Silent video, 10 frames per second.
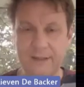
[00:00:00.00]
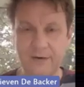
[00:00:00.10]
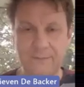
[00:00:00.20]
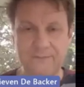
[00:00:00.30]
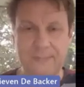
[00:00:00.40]

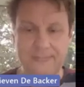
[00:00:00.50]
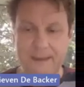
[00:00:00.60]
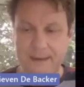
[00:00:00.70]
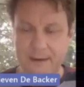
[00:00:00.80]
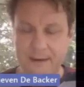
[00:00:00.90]
So
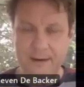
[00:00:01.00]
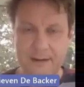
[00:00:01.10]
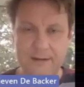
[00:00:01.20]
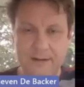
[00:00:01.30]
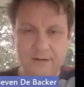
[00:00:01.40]

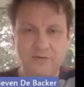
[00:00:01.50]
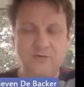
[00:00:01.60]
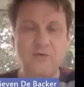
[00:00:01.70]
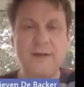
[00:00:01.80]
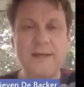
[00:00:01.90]

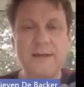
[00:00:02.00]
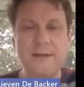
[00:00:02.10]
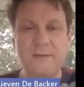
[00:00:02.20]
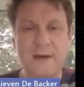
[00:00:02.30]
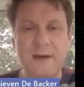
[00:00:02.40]
to
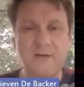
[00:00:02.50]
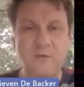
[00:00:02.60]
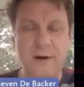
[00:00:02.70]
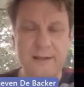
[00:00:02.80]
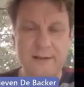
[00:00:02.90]
eat away the
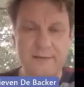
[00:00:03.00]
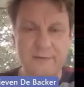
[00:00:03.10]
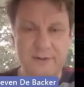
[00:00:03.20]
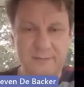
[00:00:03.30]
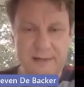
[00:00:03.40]
1 at the
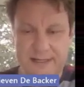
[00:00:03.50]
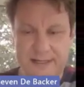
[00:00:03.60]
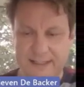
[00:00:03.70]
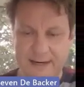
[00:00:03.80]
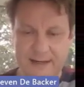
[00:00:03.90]
first
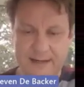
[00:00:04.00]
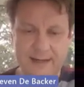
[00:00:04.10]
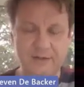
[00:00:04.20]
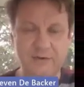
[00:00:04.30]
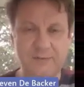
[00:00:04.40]
place, I
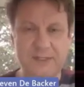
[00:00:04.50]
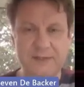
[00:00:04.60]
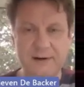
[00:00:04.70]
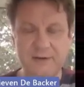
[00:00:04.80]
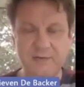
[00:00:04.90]
can
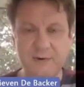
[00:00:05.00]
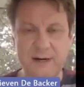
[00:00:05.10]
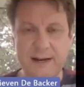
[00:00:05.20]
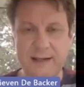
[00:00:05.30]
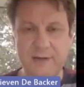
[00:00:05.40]
subtract
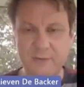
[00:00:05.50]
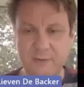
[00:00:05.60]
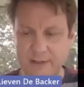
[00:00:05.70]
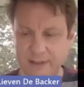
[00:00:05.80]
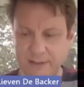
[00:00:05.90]
1, add
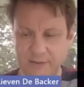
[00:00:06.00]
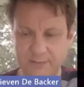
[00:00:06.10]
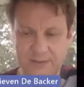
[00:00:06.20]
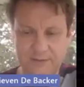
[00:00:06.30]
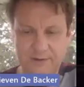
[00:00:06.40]
1, and
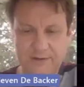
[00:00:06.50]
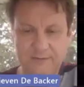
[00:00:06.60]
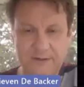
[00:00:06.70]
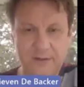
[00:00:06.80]
subtract 1.